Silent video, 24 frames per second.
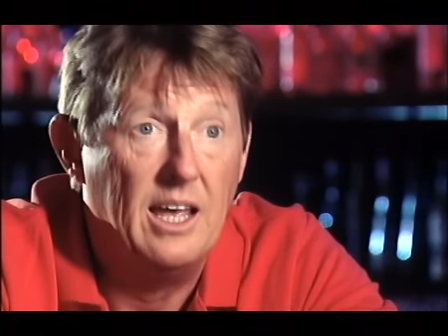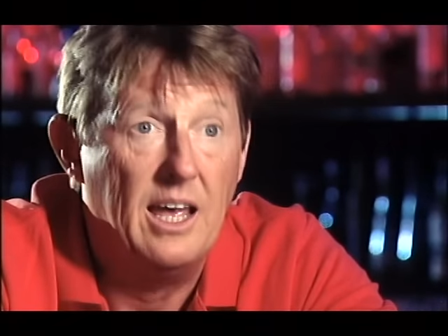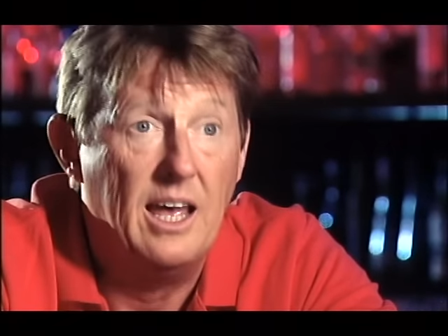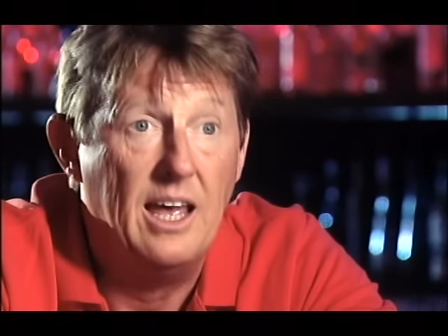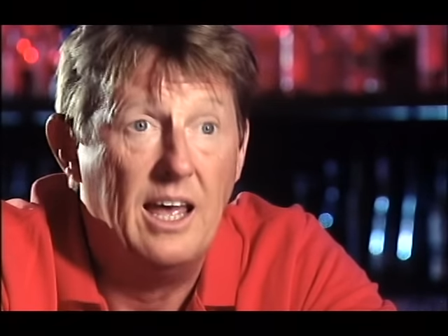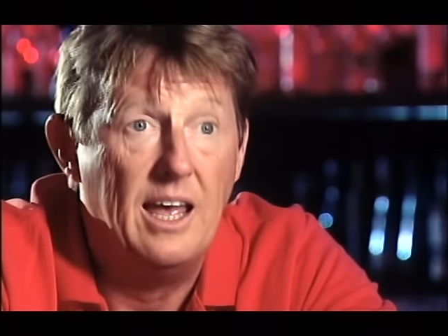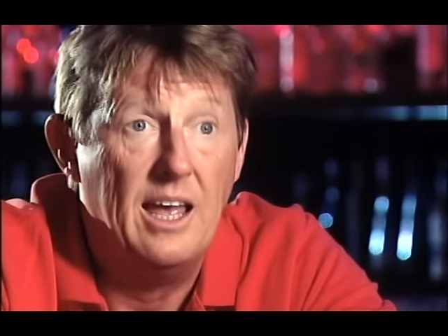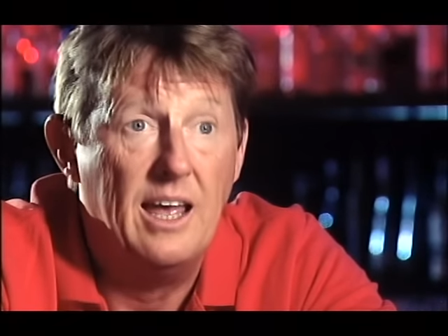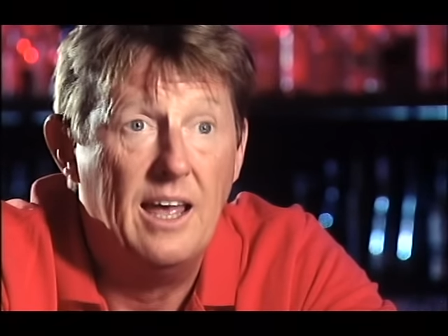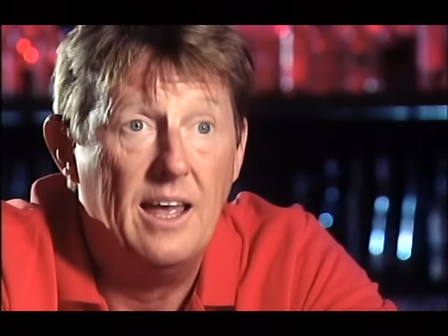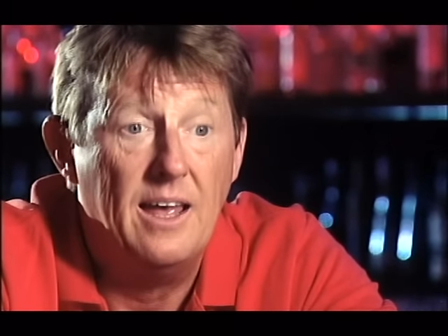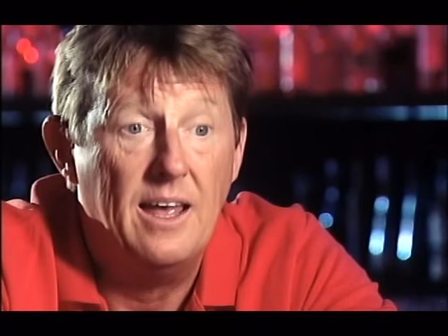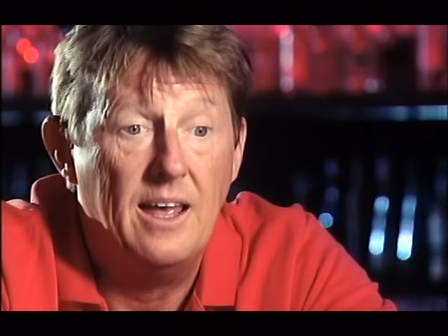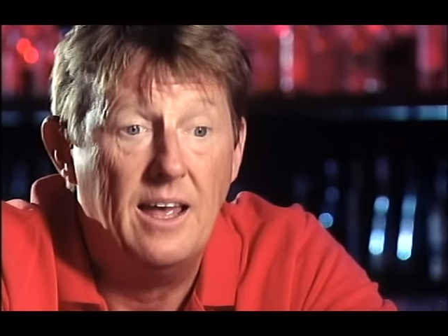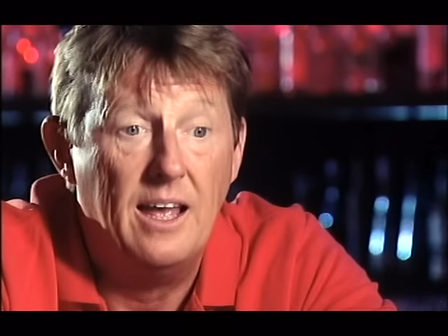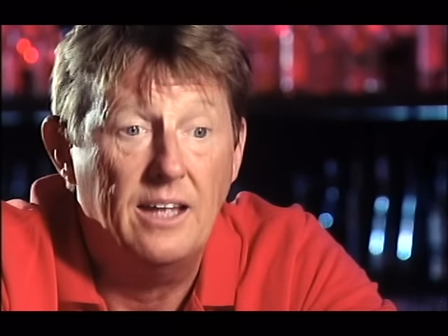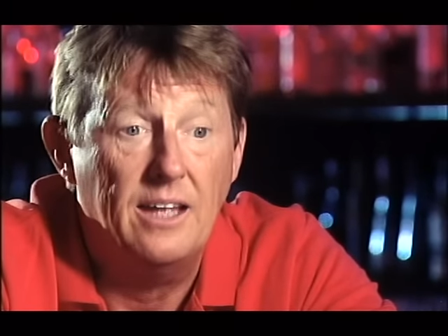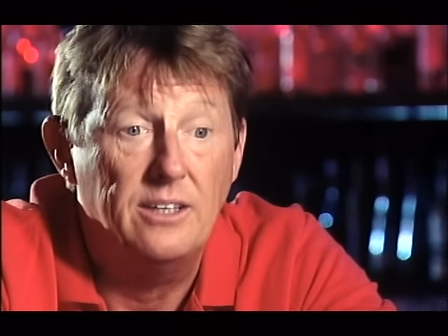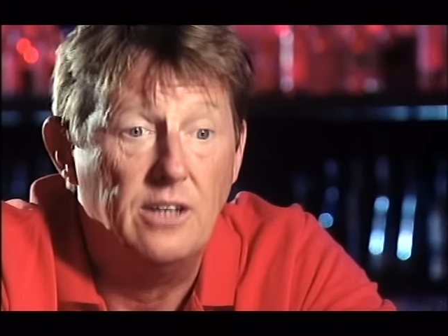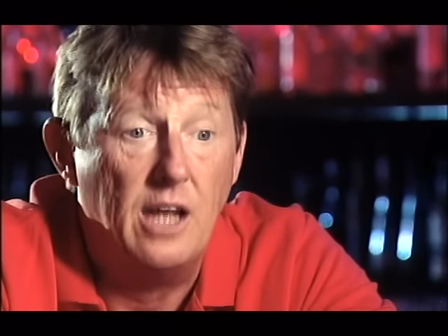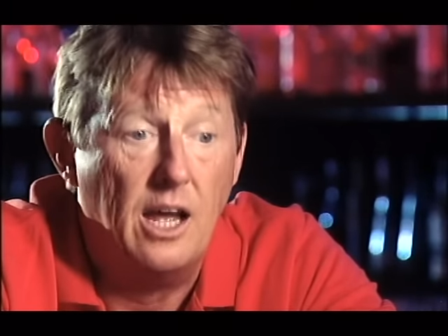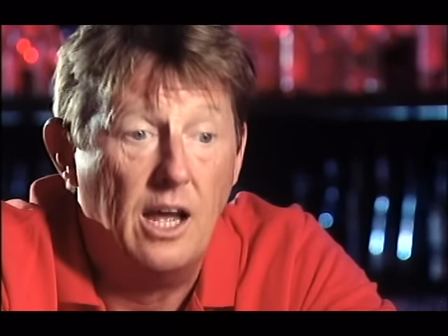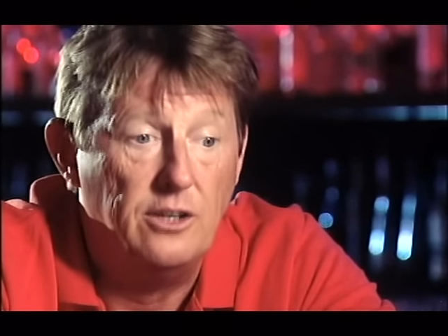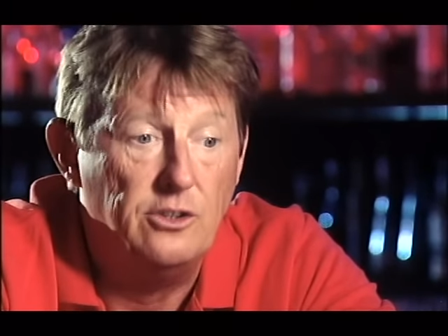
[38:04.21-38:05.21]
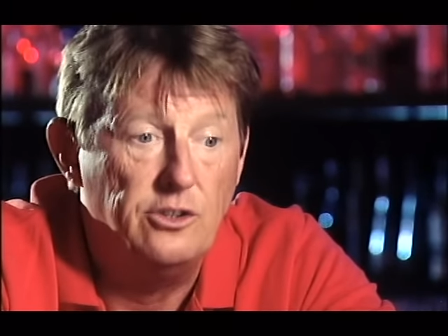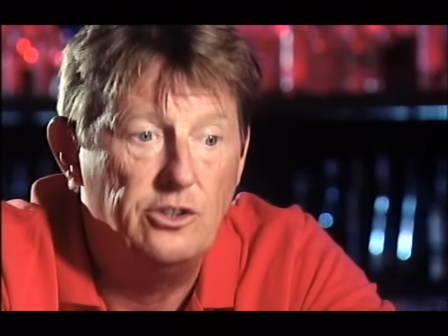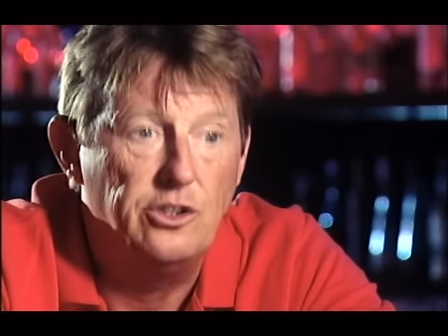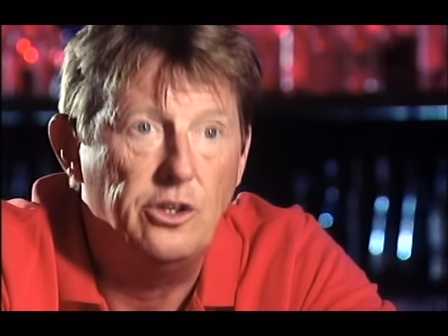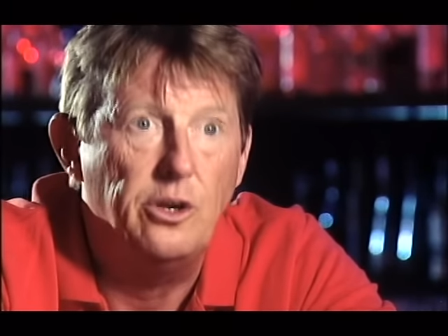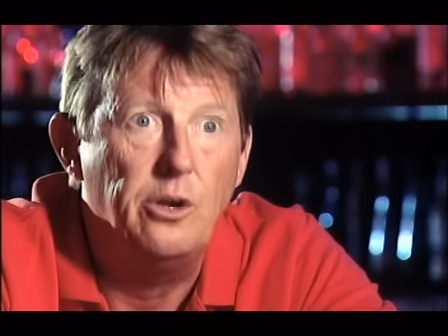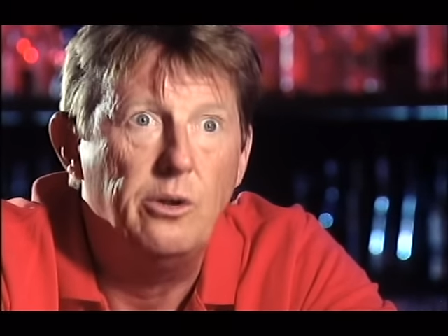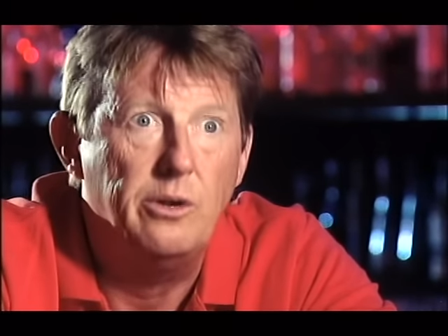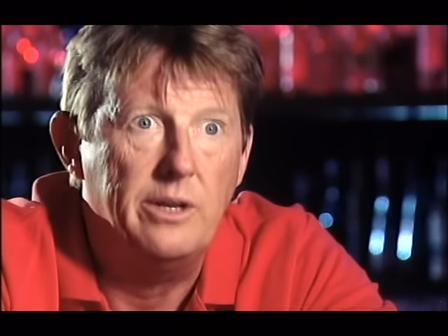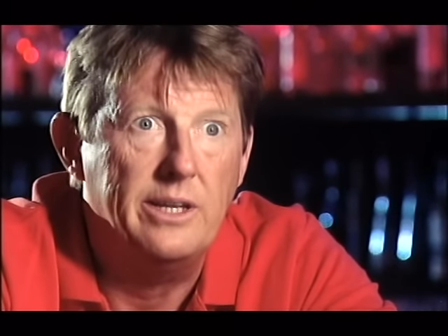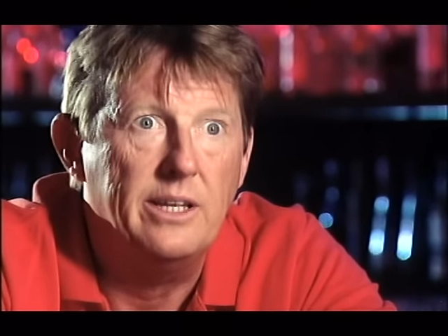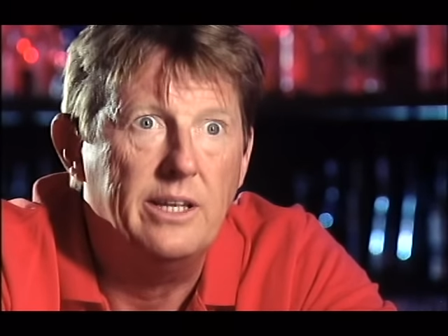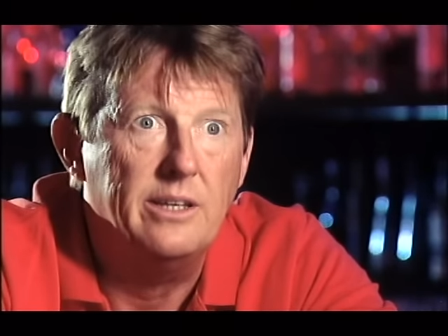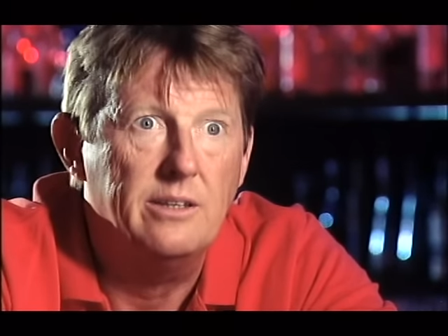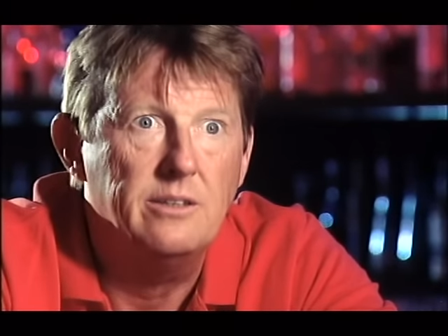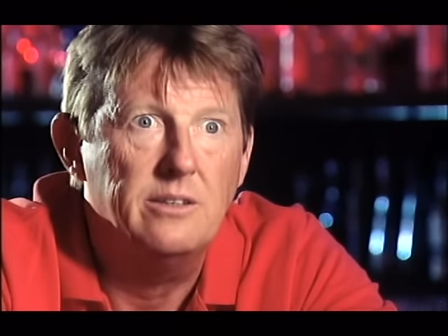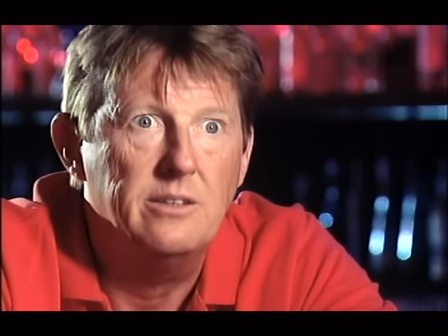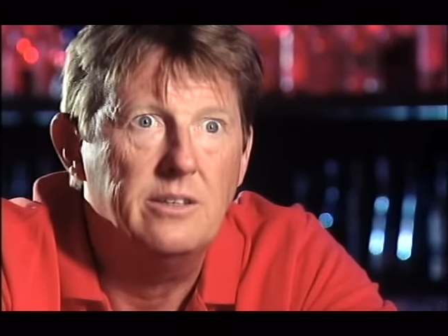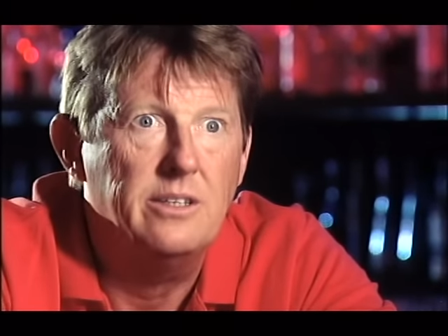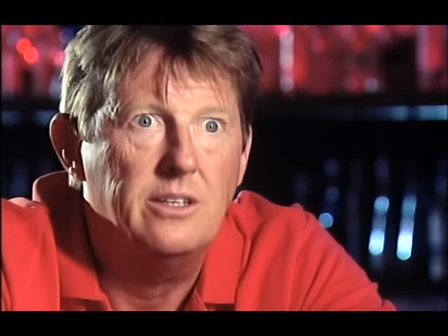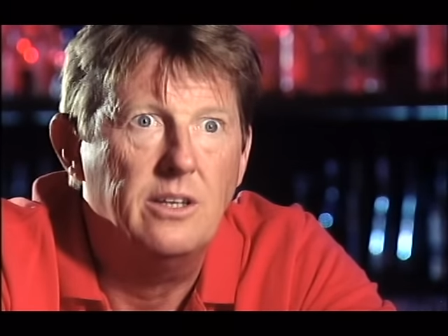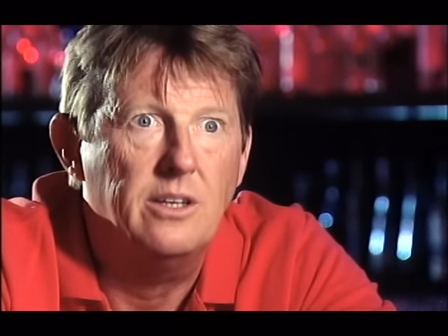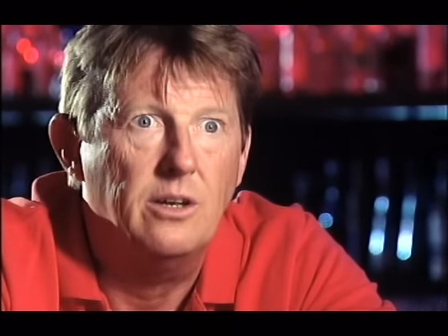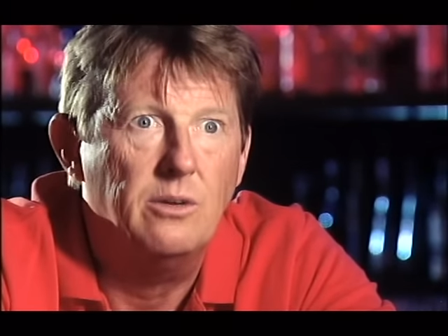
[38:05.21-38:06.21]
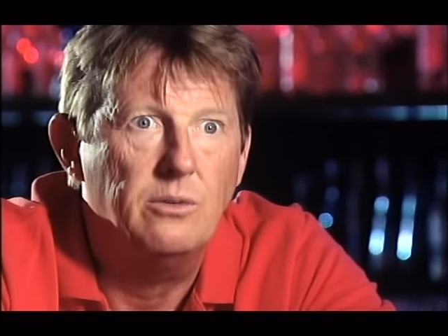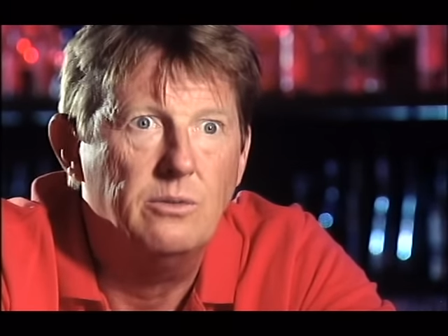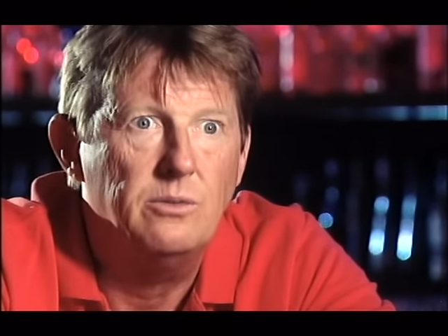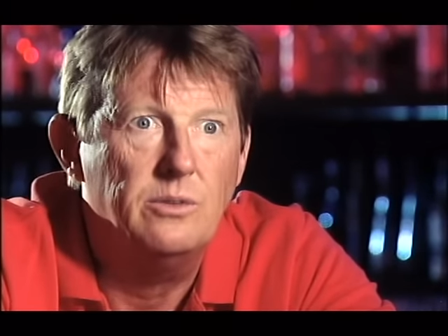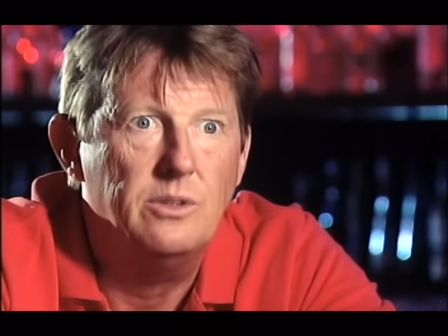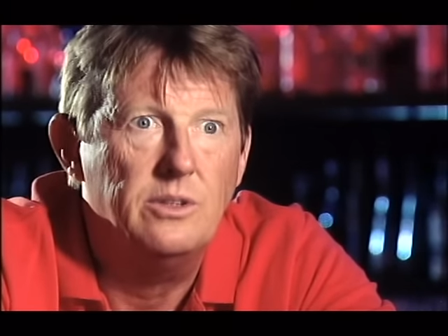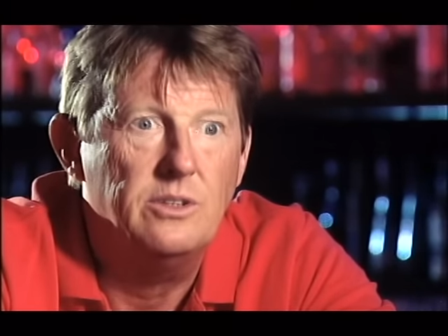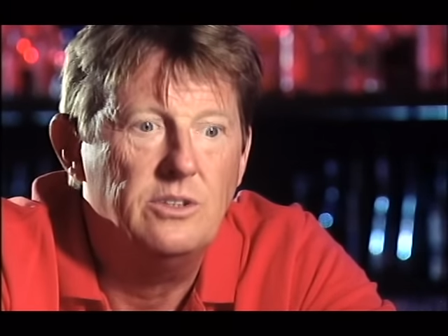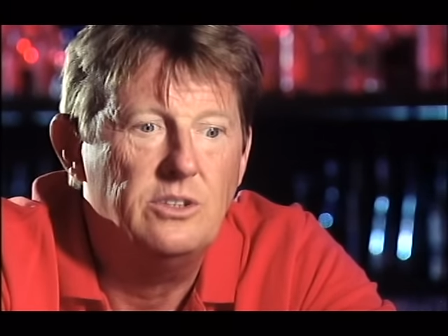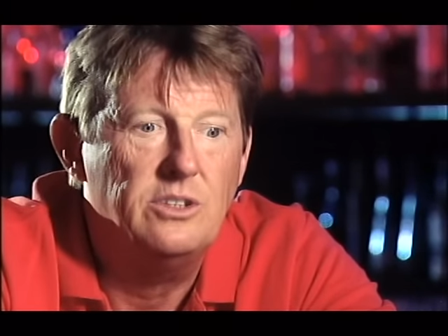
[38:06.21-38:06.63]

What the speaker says: and Julia, you know,